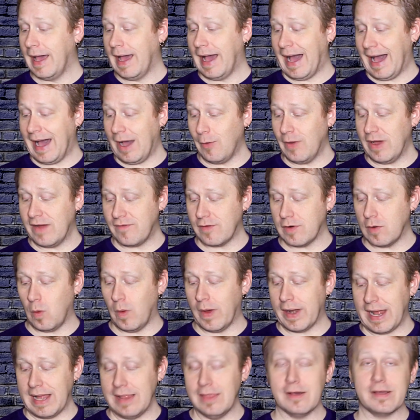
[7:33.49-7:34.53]
However,
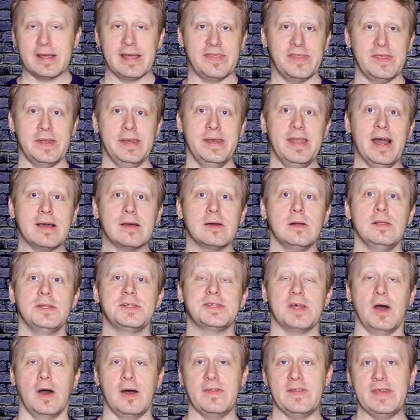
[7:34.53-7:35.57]
when I look at the
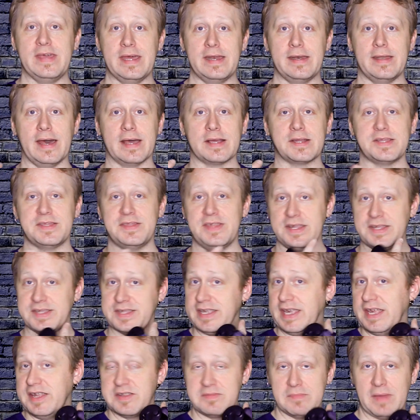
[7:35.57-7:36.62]
knuckles on the Index,
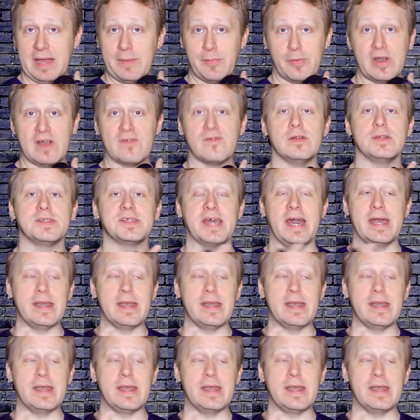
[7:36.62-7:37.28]
this is my preference.